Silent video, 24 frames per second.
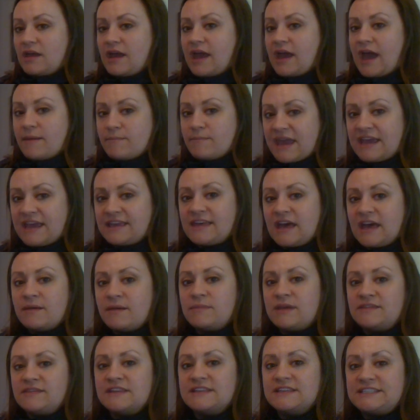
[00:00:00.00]
make them
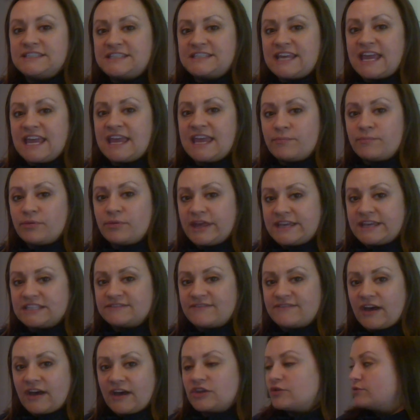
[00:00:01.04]
in the same place
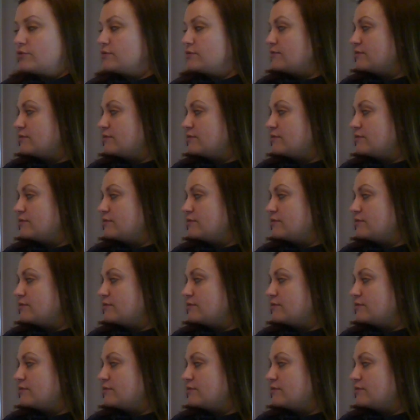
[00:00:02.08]
value.